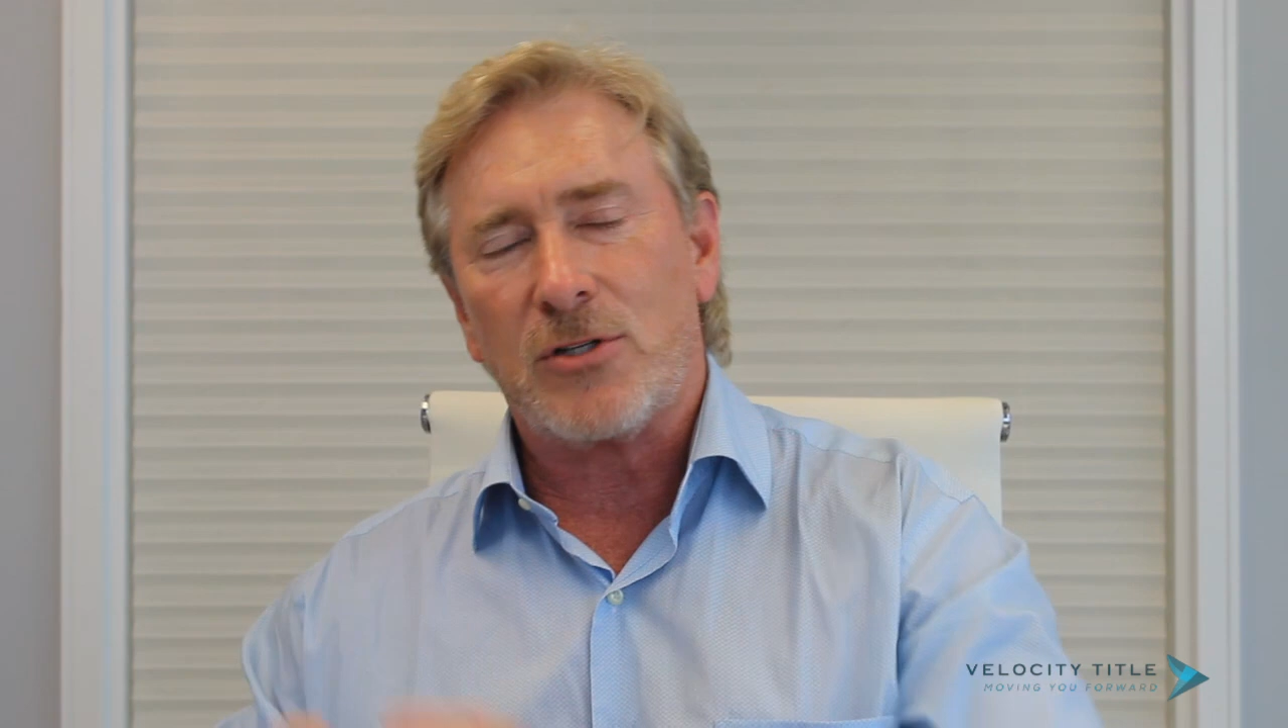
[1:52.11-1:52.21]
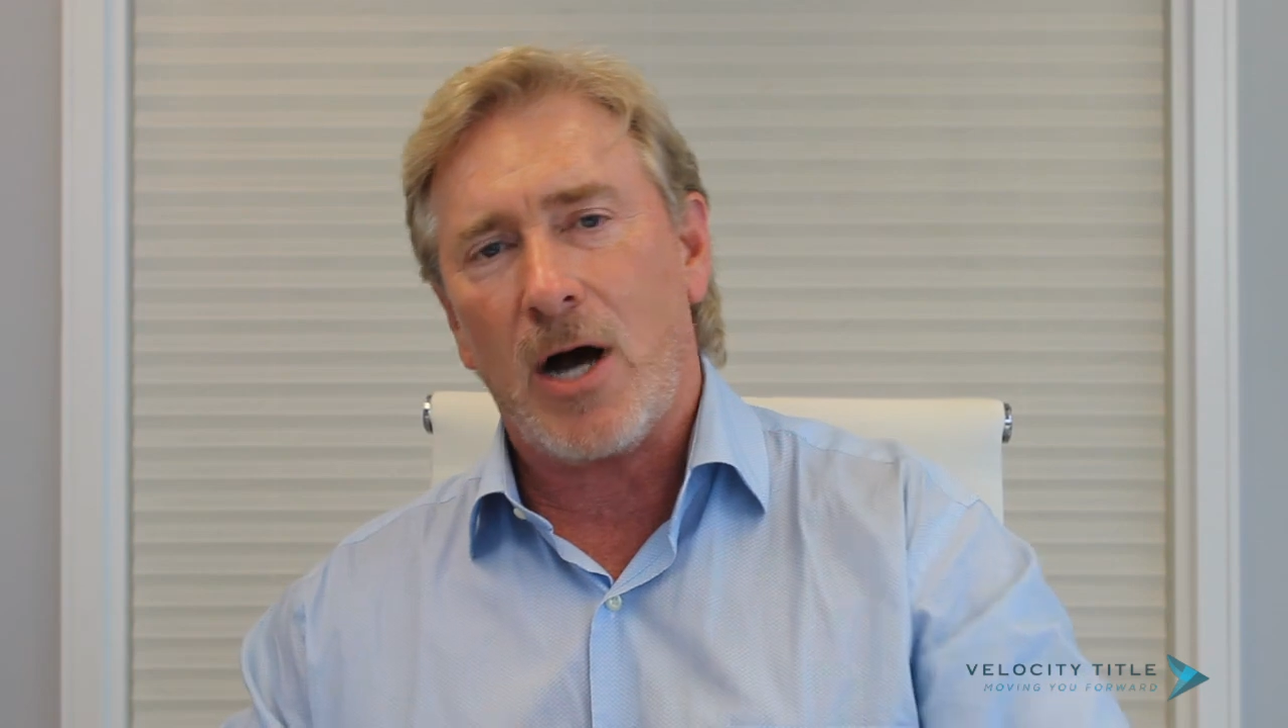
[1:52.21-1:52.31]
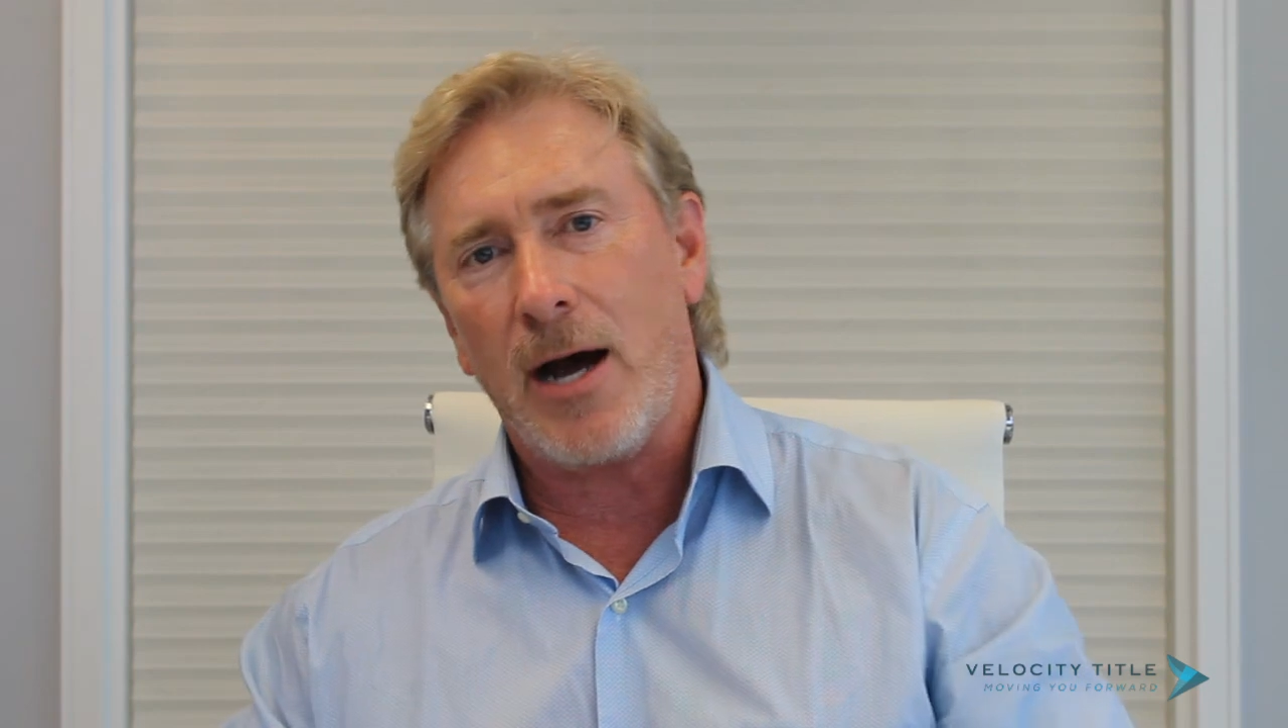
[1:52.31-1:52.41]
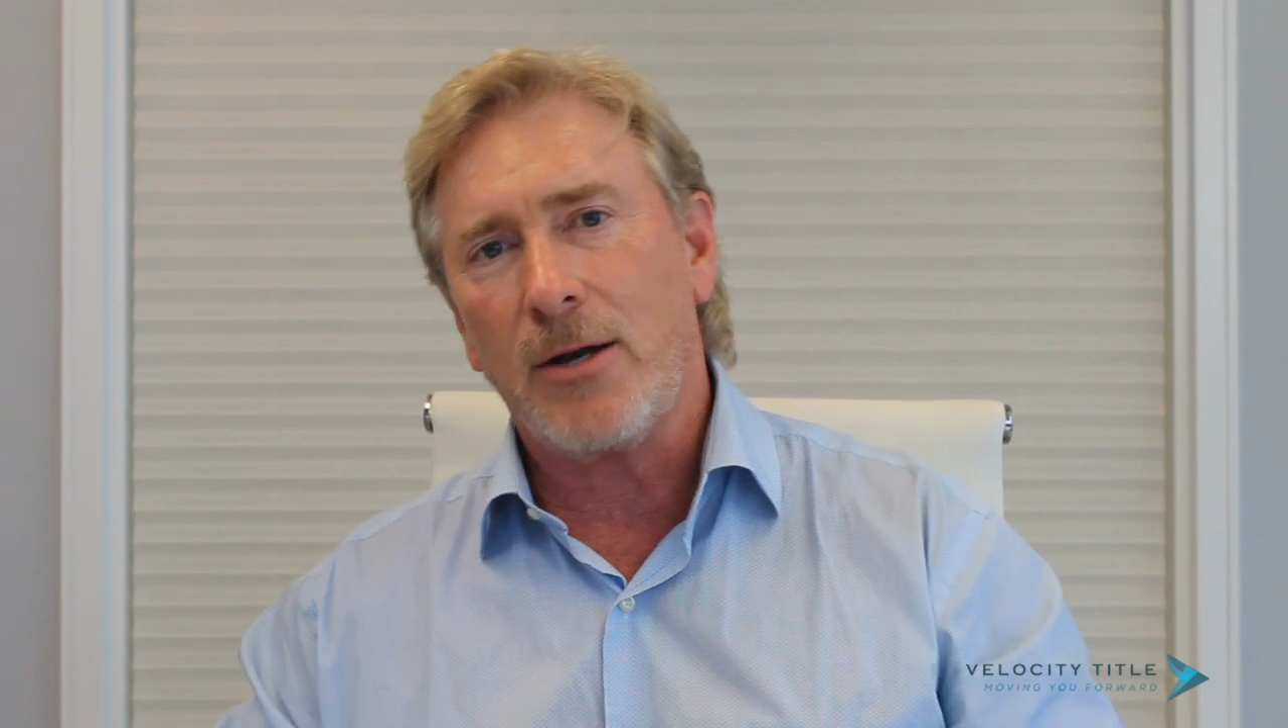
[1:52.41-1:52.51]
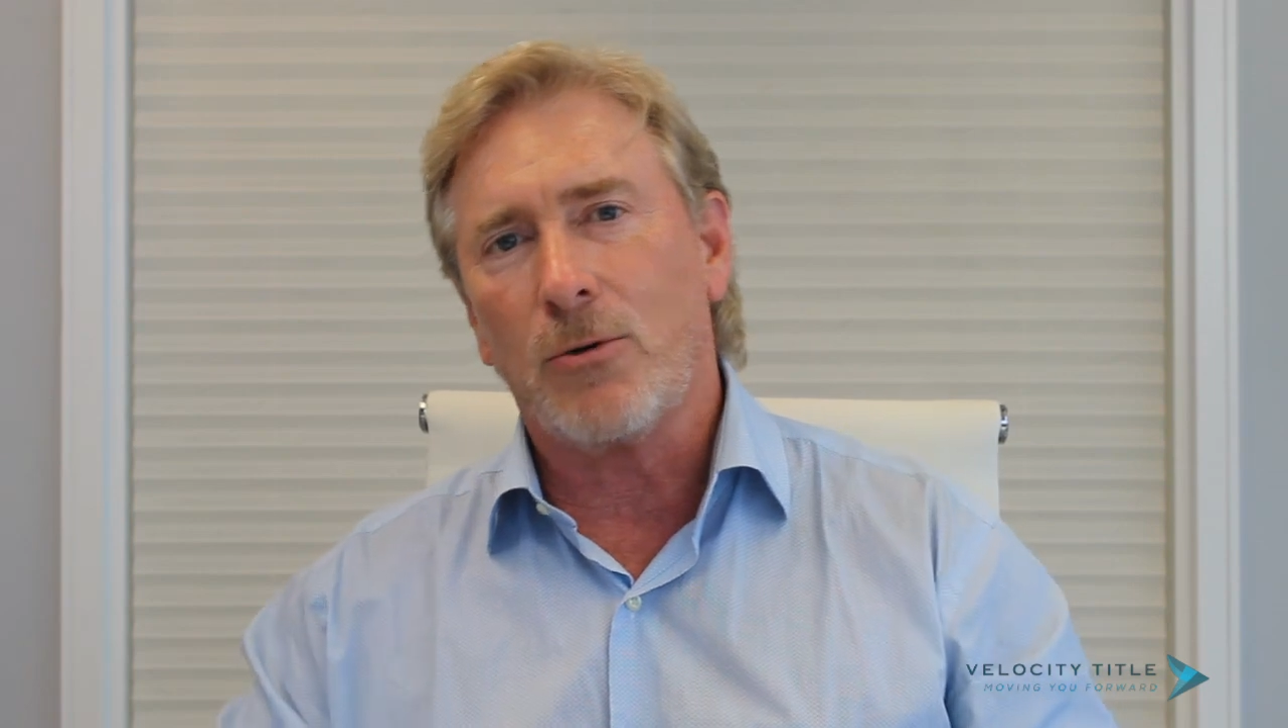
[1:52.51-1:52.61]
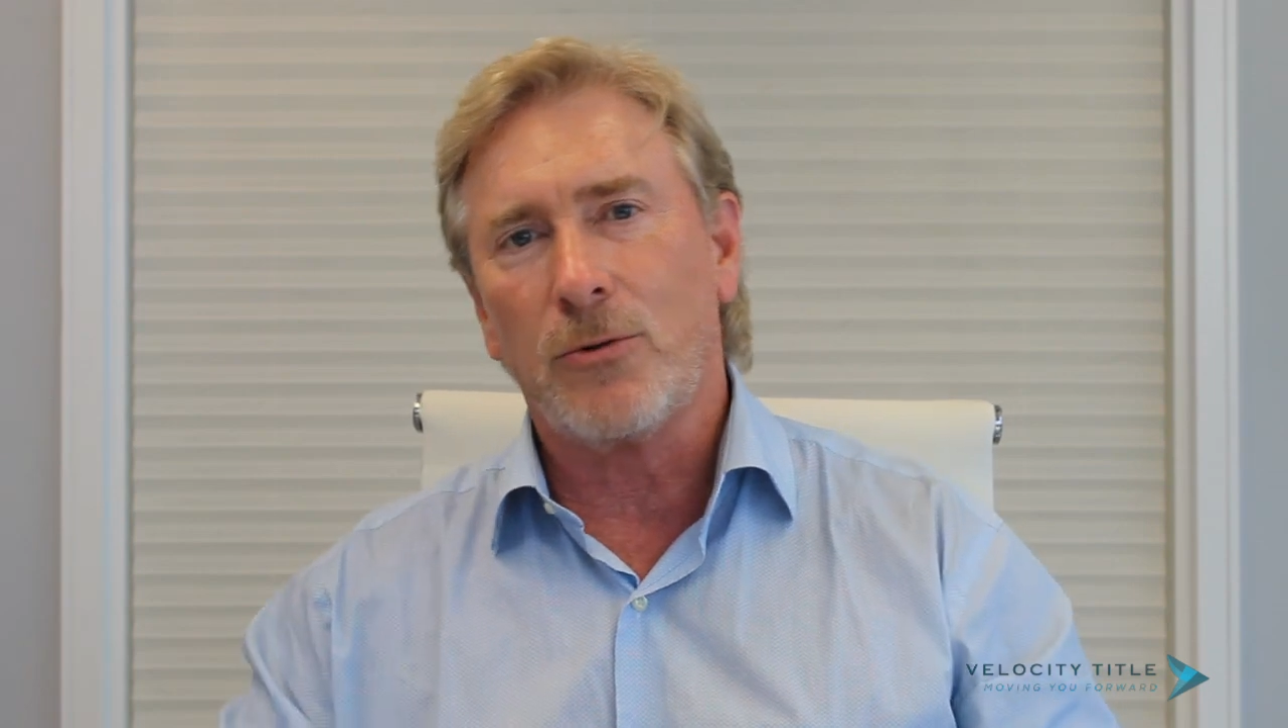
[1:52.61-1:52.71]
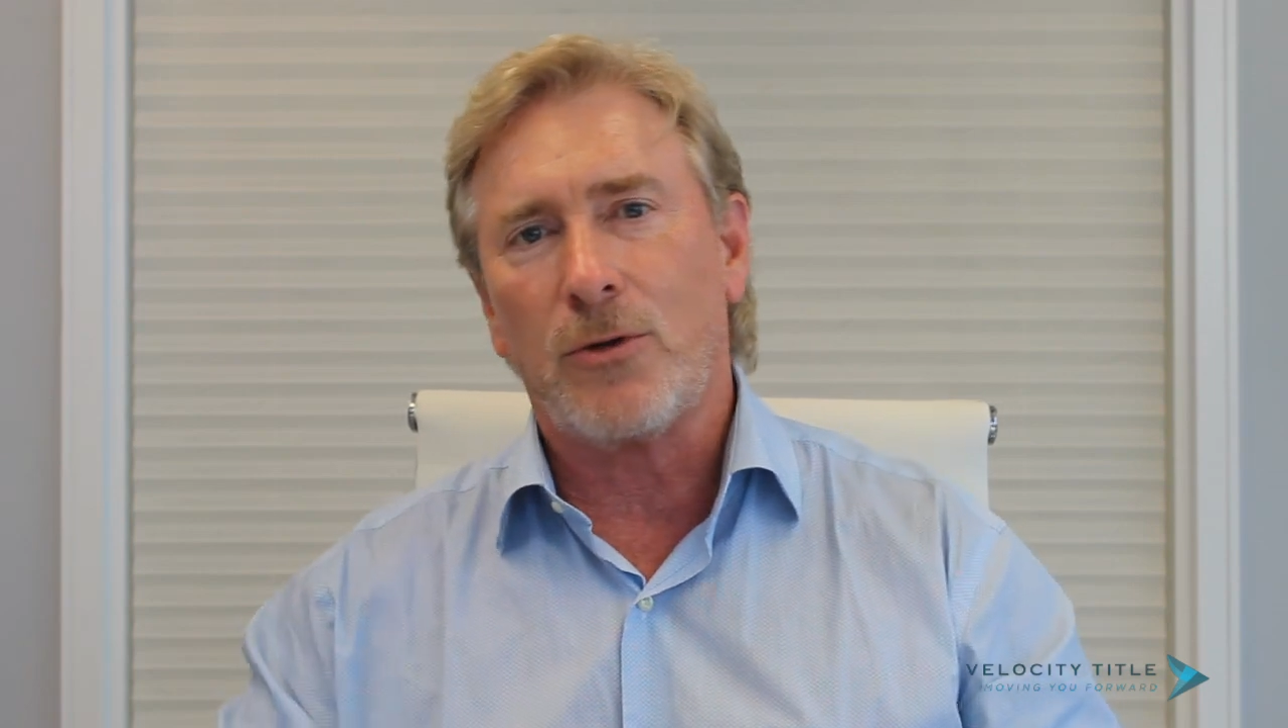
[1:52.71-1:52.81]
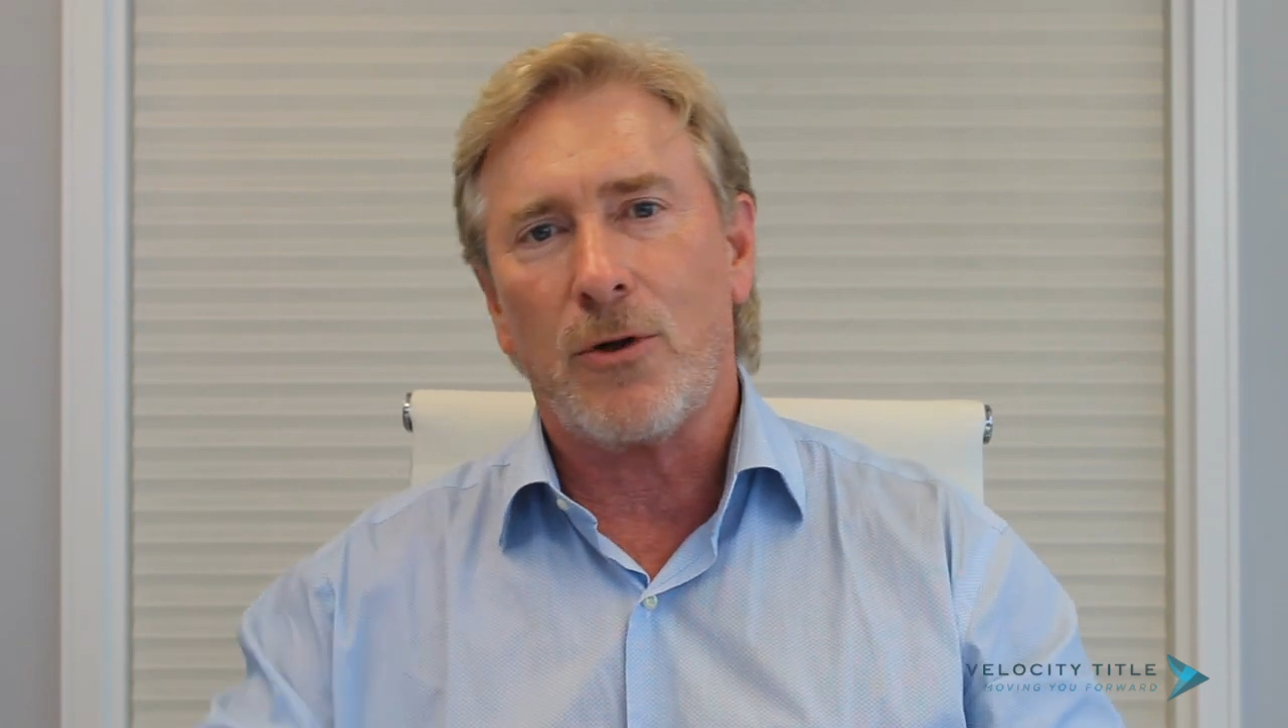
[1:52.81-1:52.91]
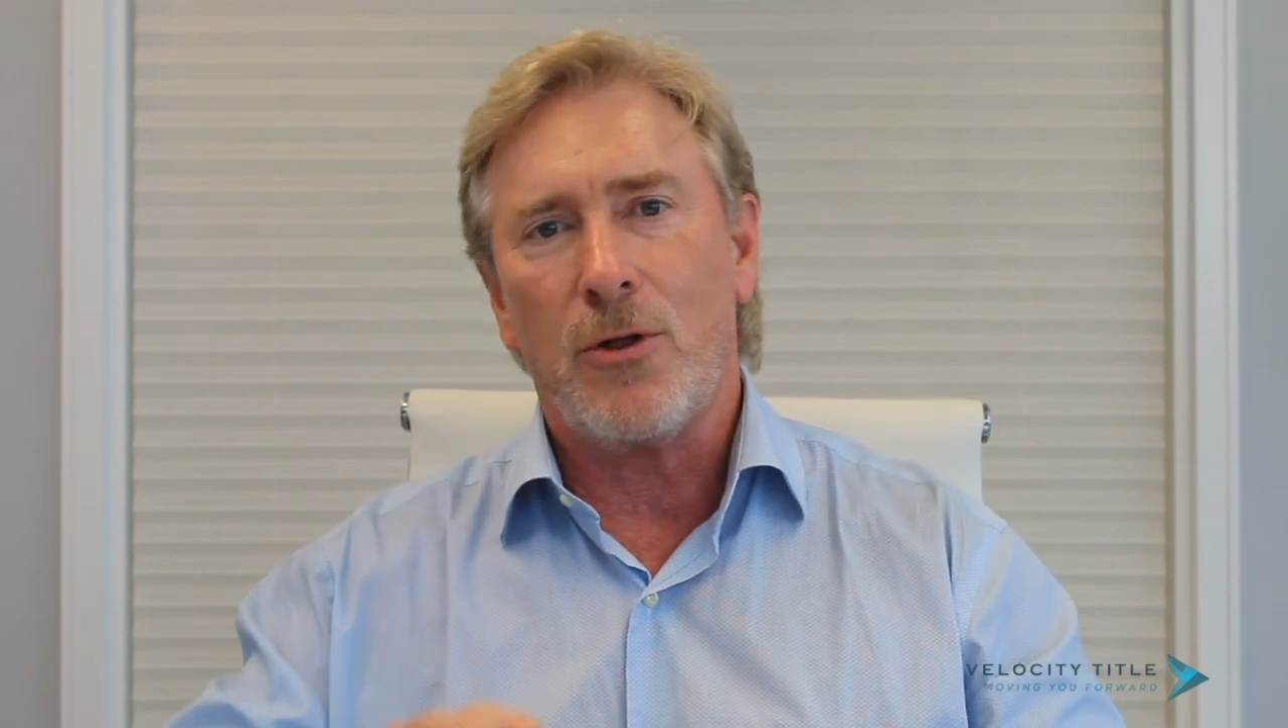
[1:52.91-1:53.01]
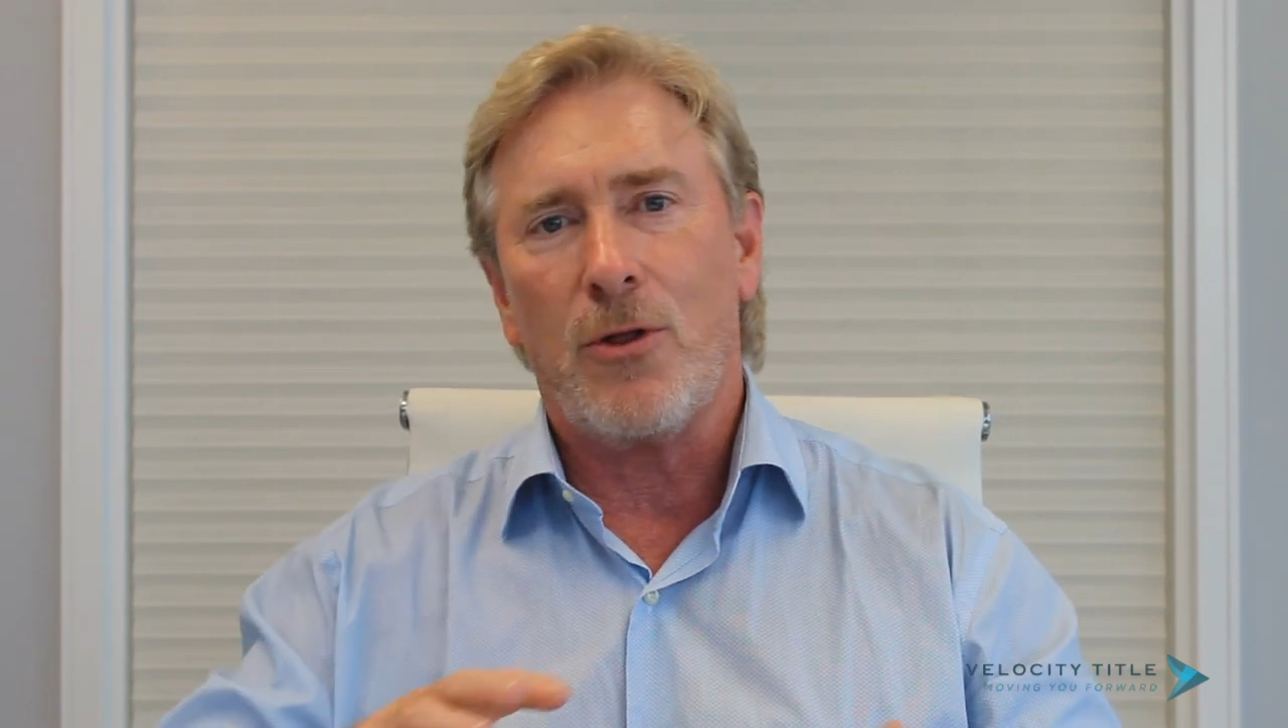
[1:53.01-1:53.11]

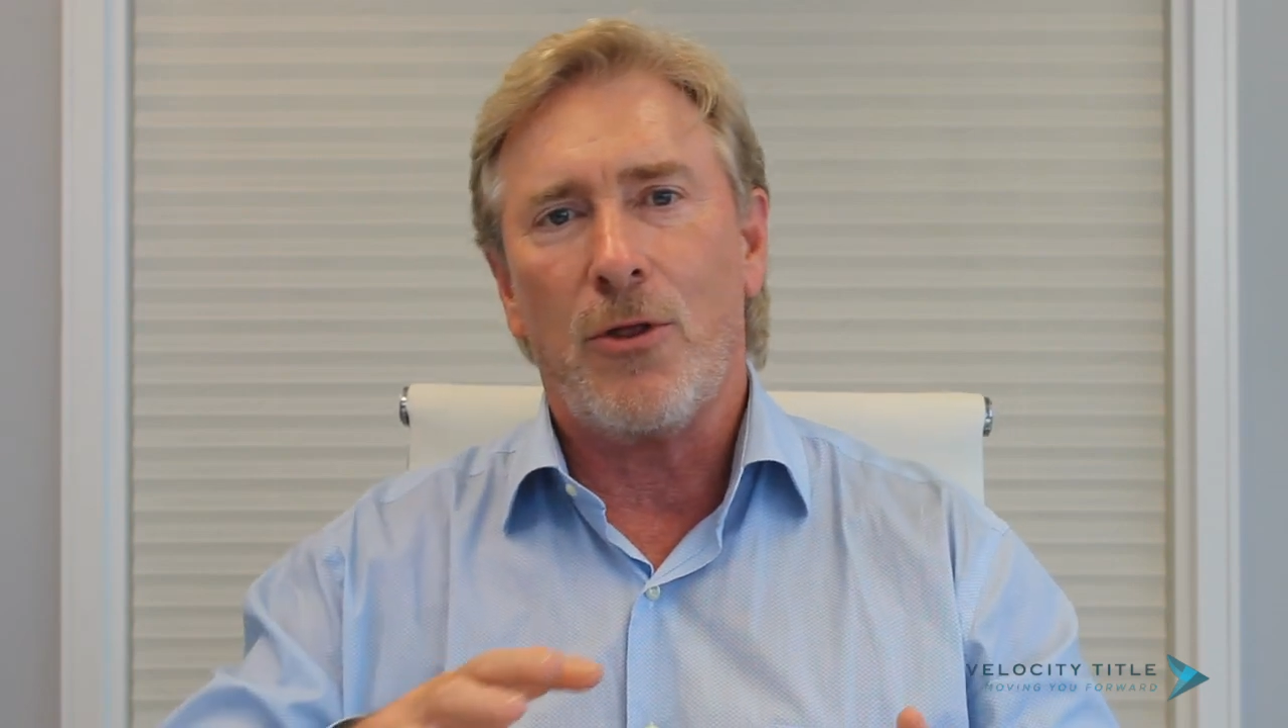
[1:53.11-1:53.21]
titled